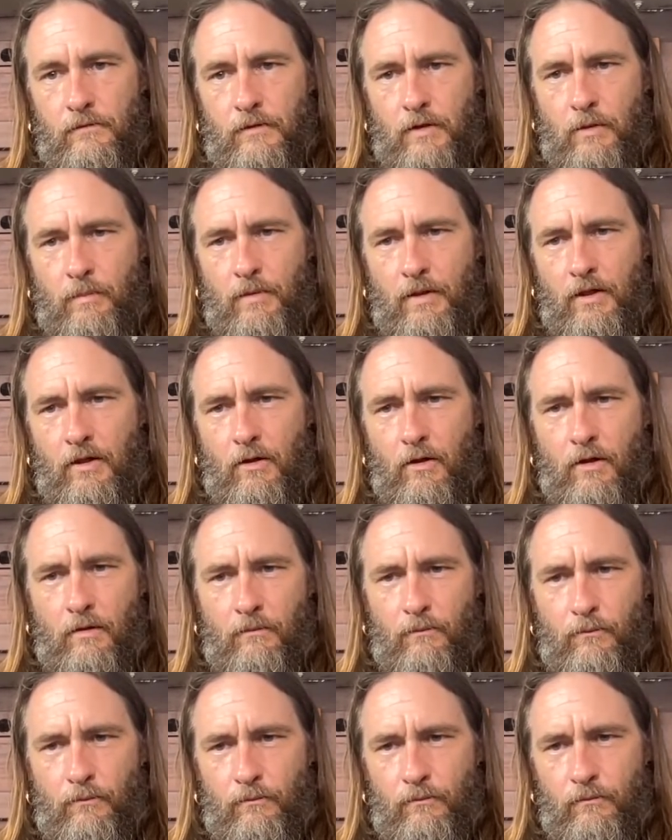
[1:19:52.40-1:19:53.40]
We've been
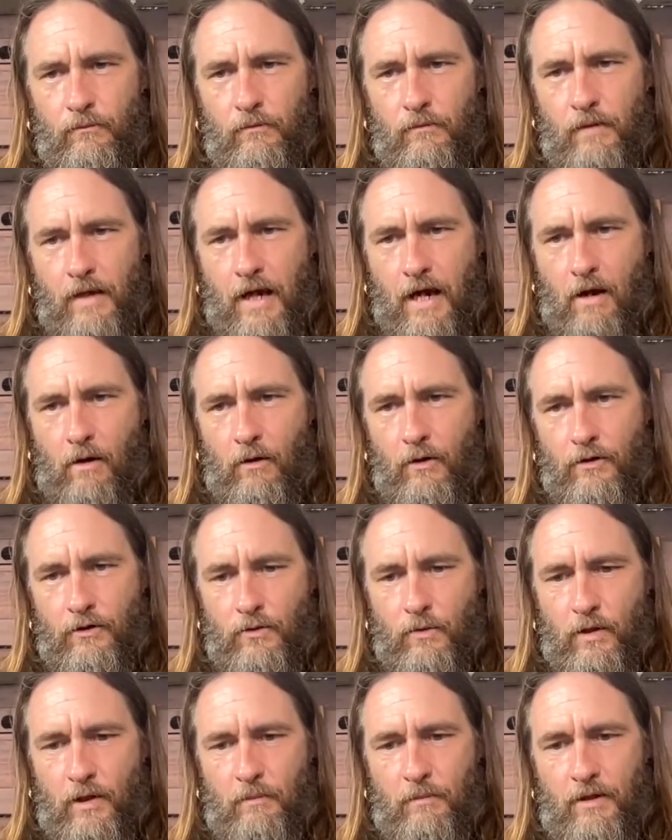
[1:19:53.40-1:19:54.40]
going
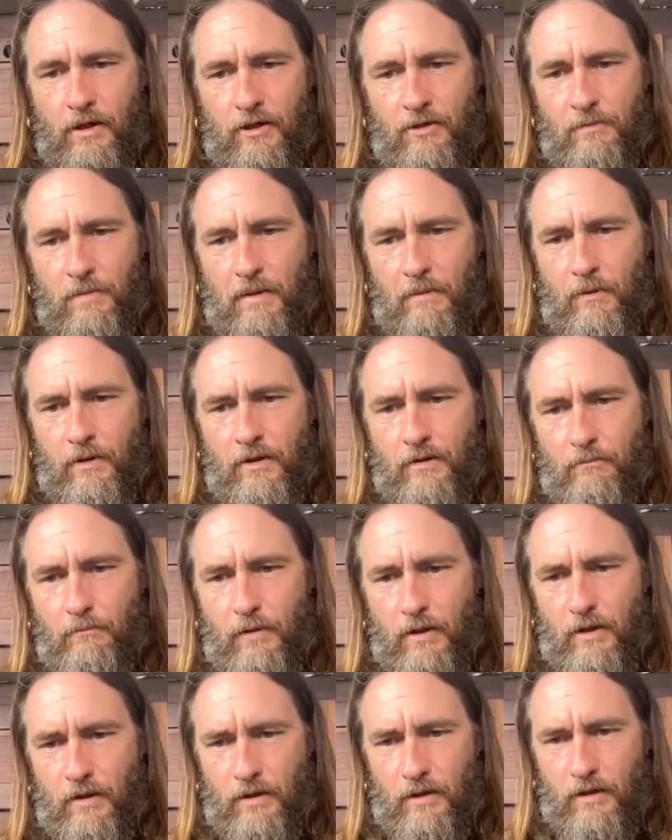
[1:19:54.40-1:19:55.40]

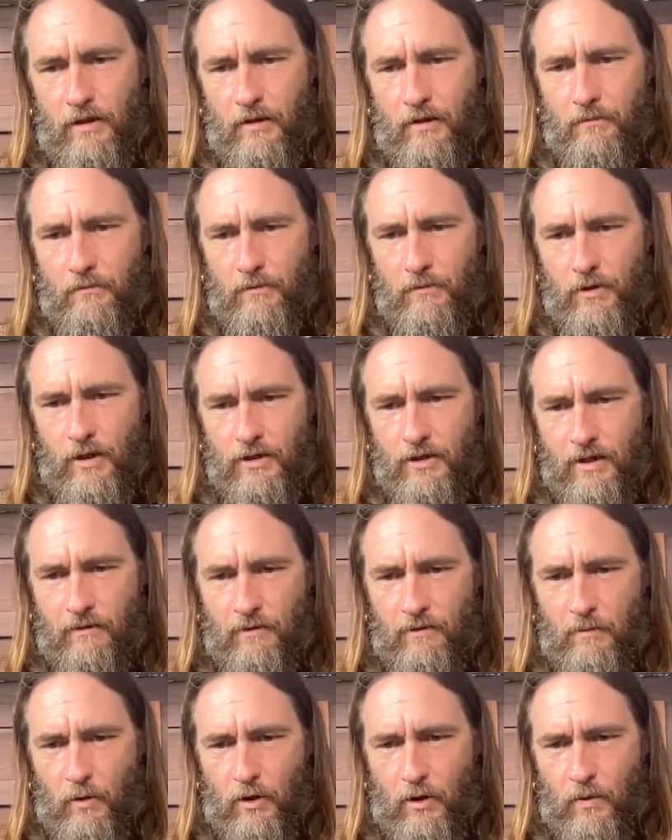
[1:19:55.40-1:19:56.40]
hour and 20 minutes. Maybe
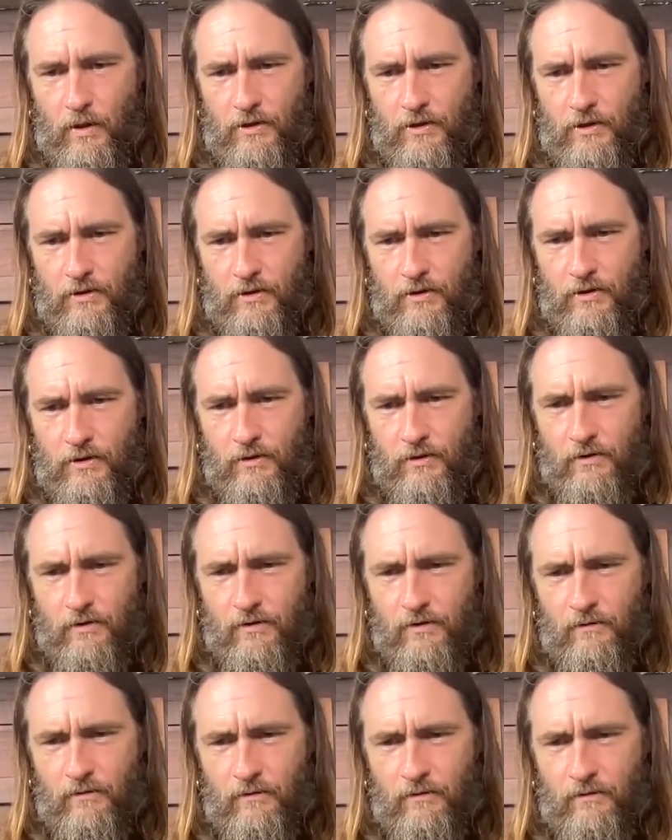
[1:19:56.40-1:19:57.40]
we can button it up. You guys
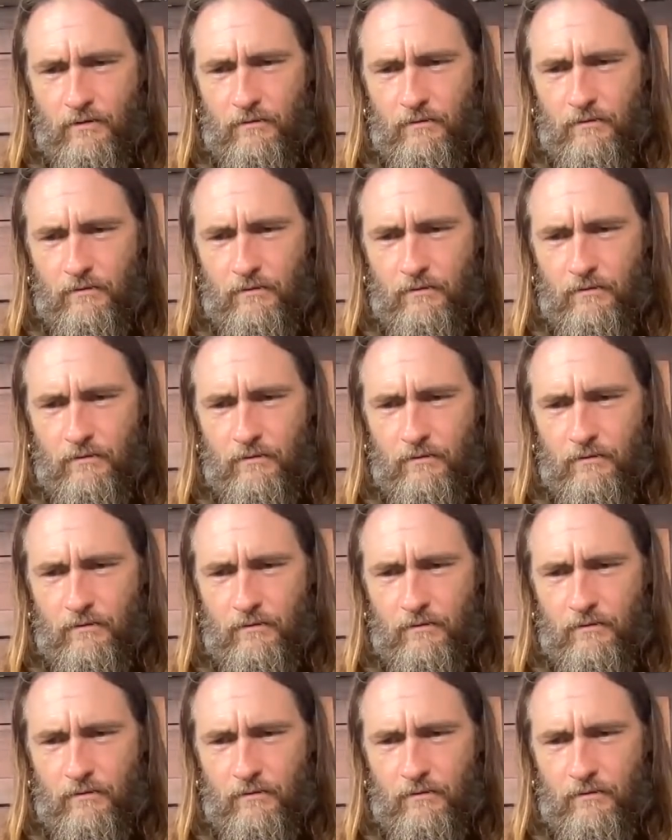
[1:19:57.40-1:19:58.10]
have any more questions?